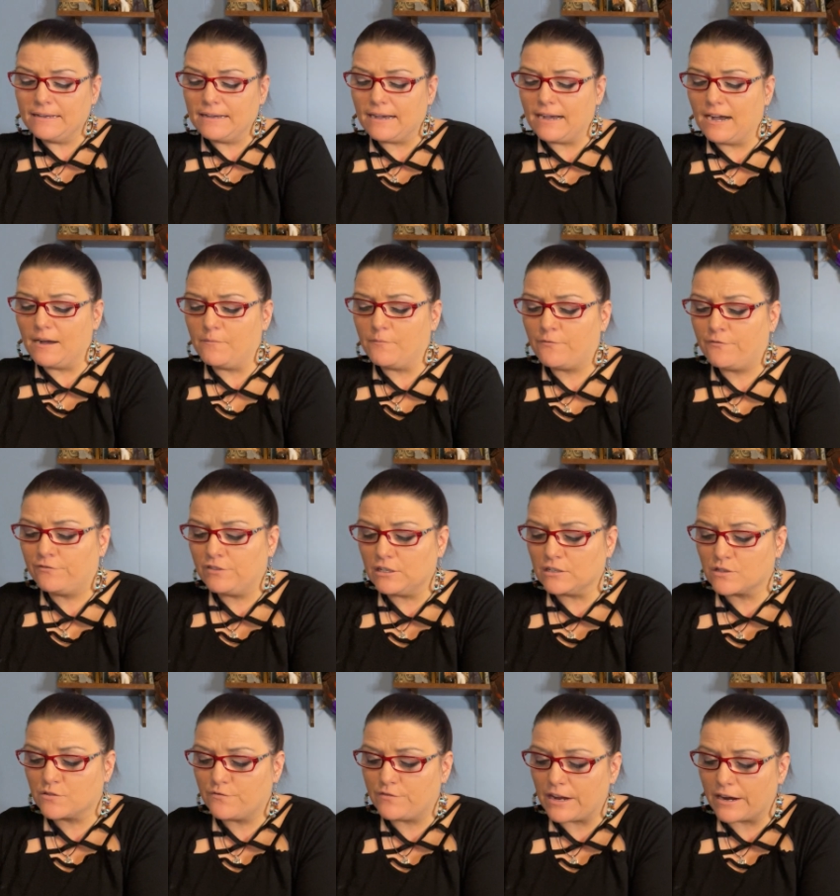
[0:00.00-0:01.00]
Um,
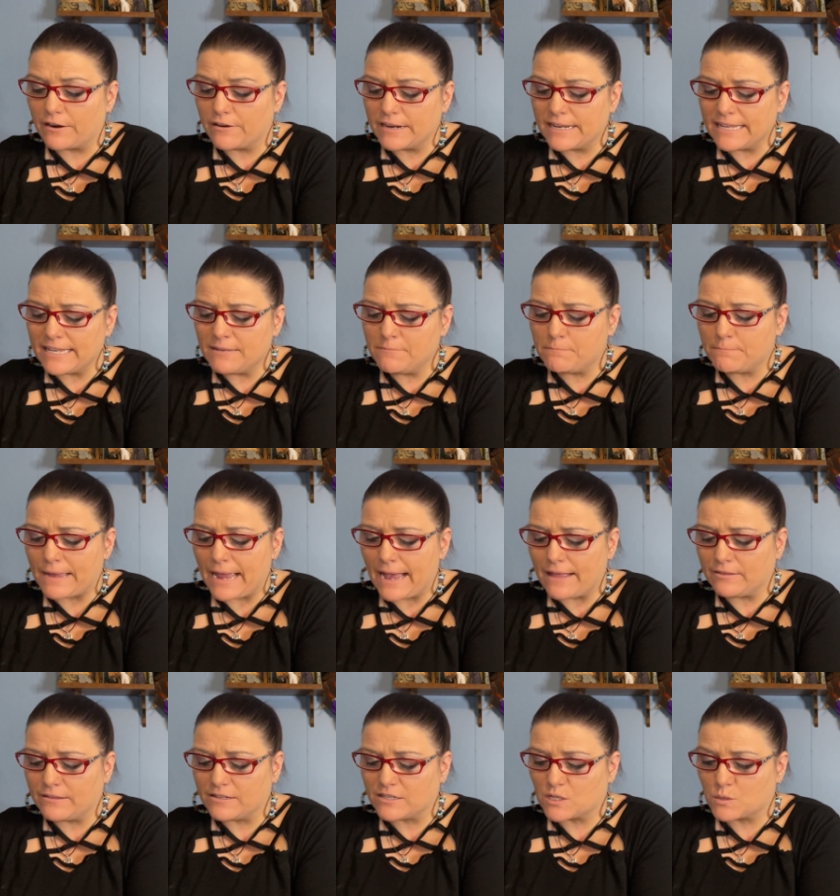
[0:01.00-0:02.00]
feels very
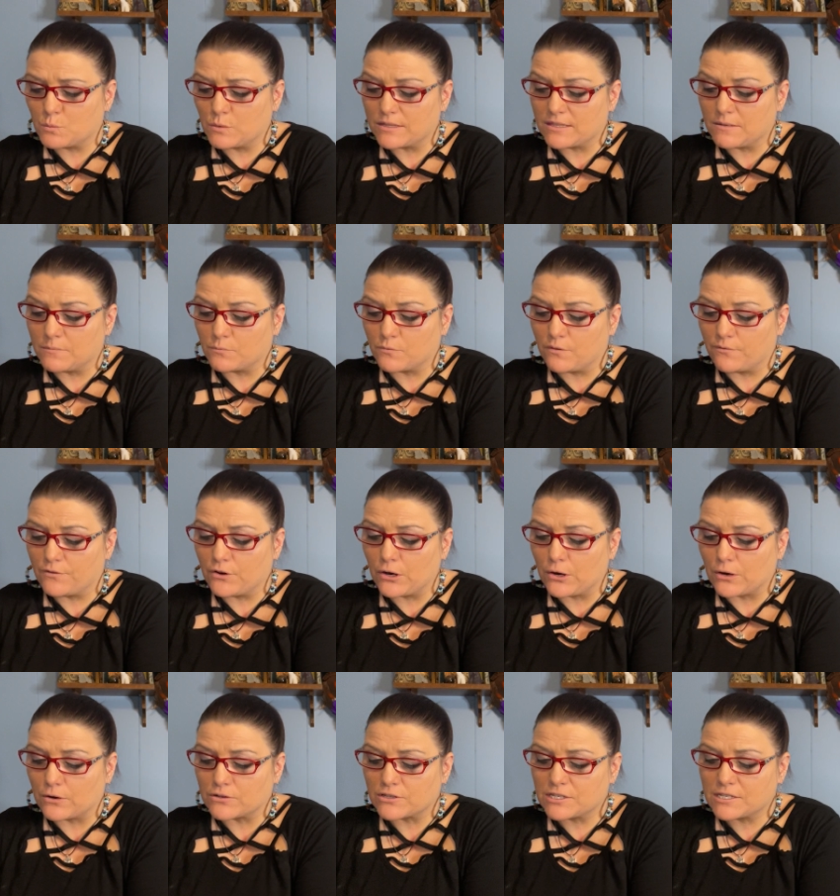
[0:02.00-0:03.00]
imbalanced with them
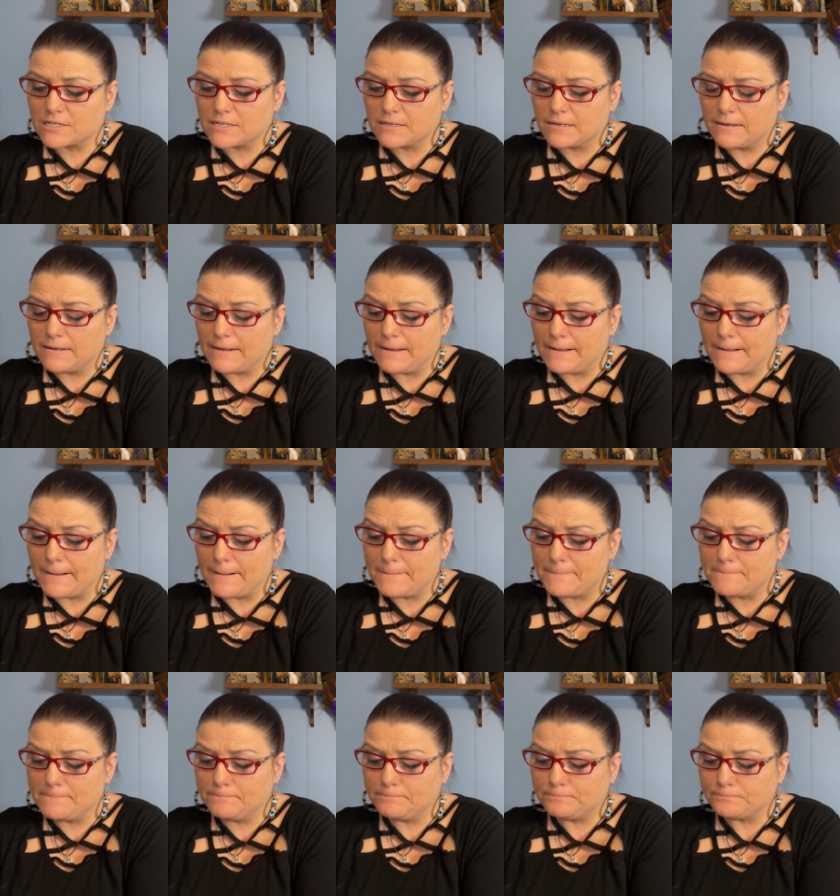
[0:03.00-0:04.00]
reversed.
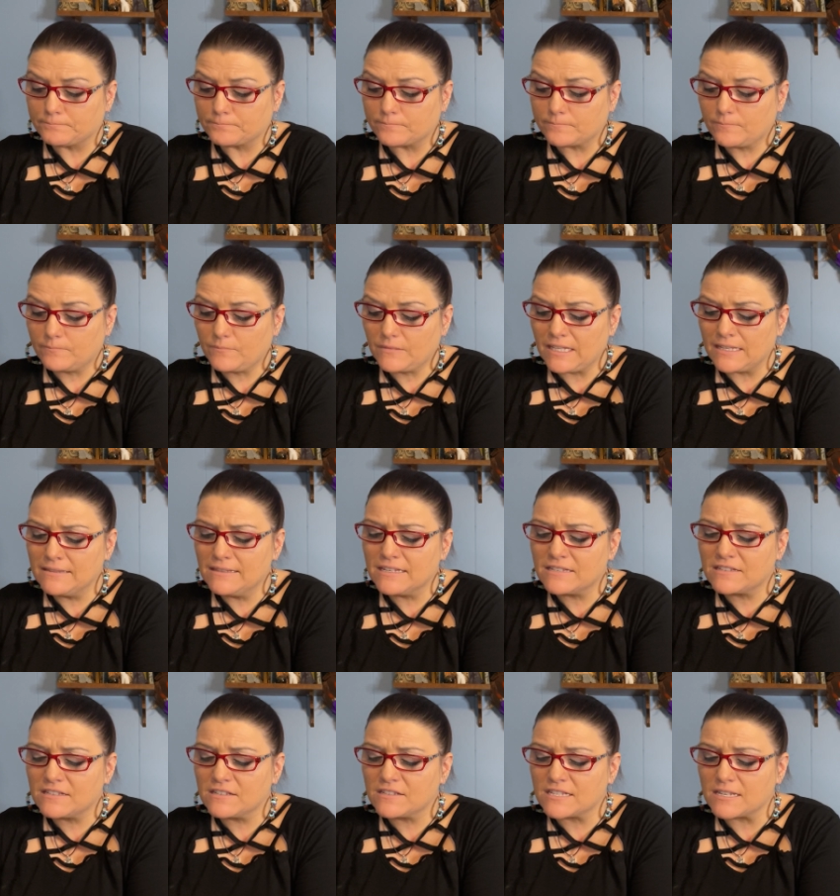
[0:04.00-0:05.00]
Um,
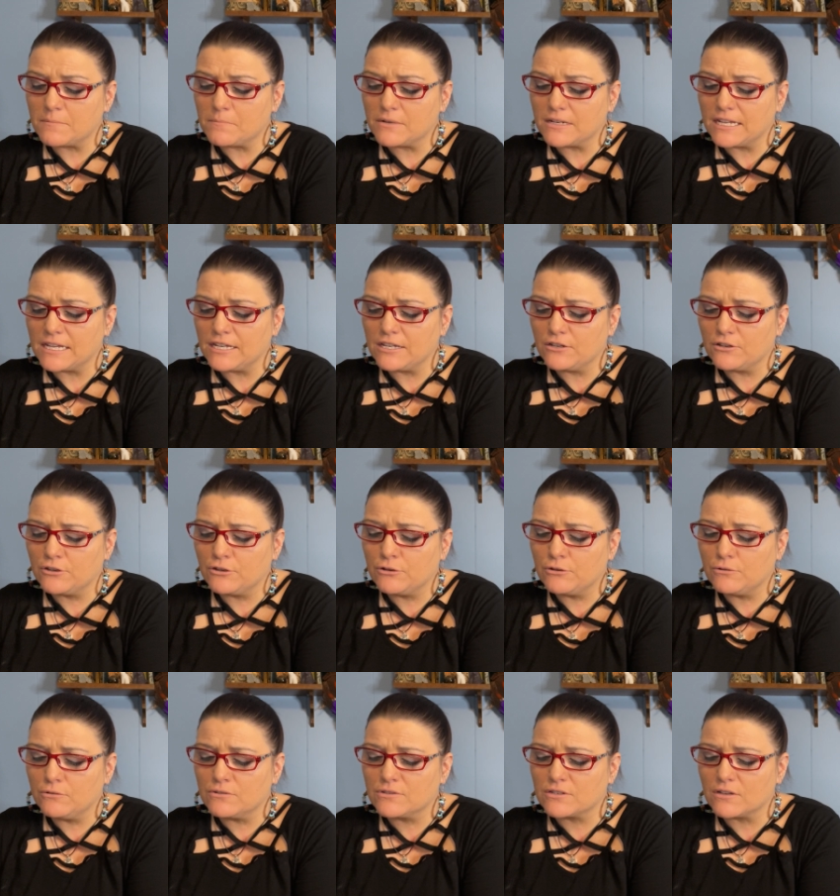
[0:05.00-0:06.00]
this is somebody
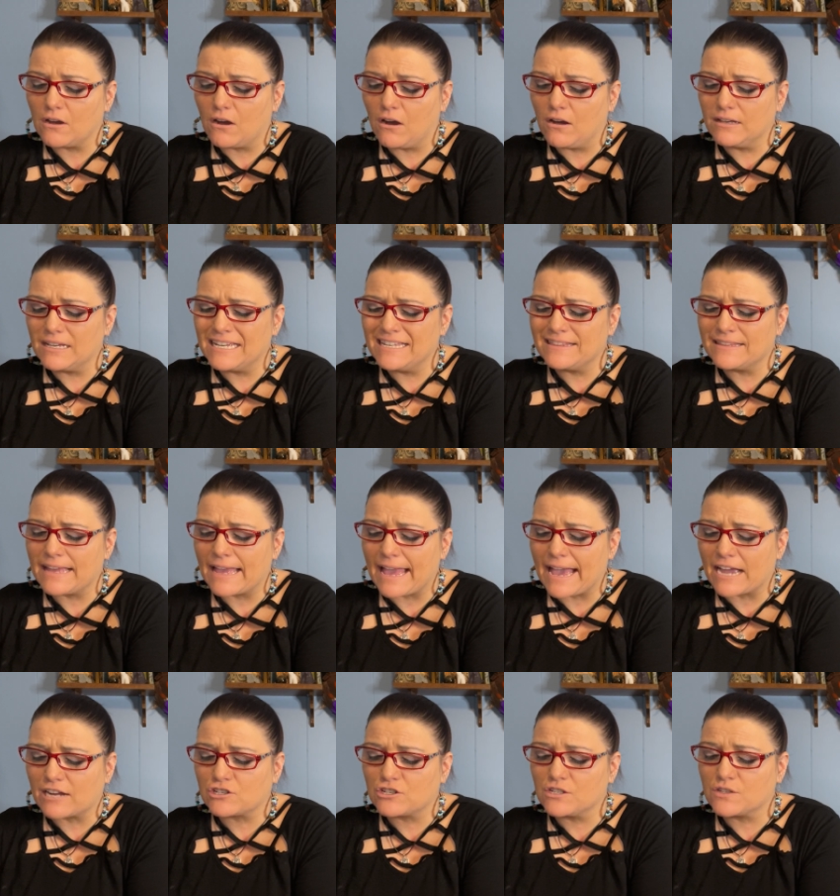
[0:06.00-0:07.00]
who's all in the
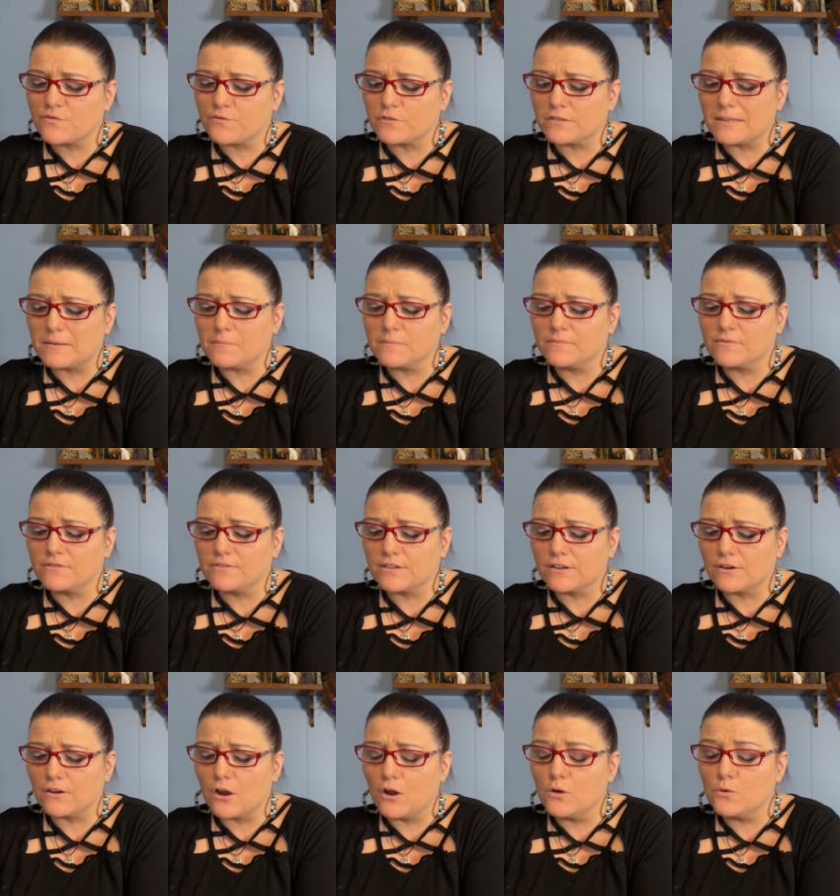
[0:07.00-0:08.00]
actions for them
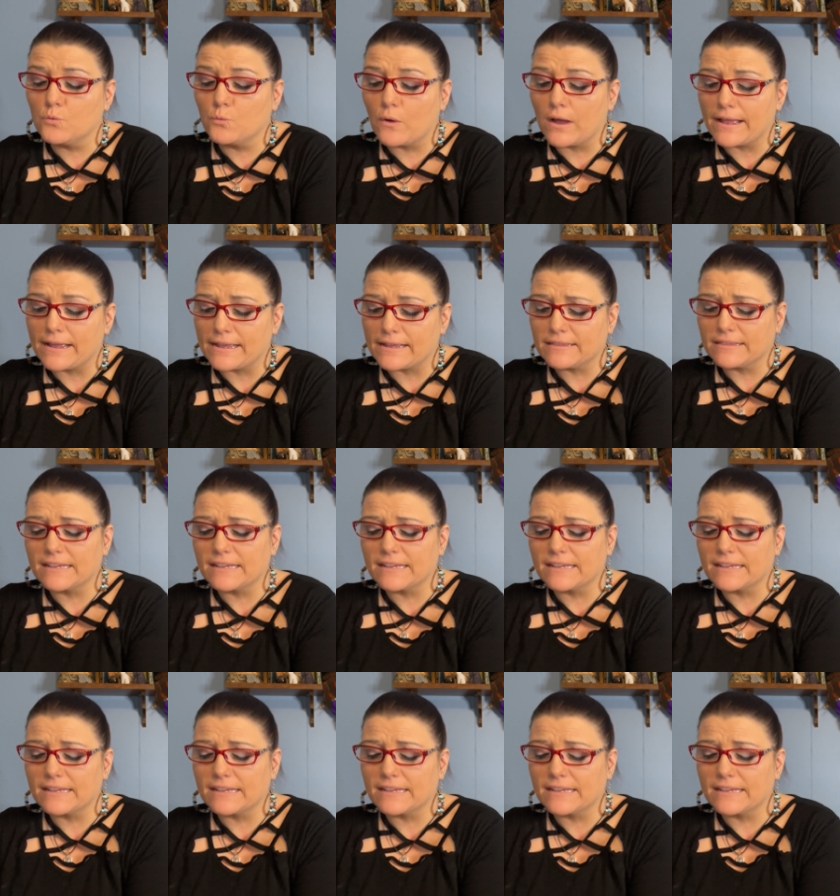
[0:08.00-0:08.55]
their own way.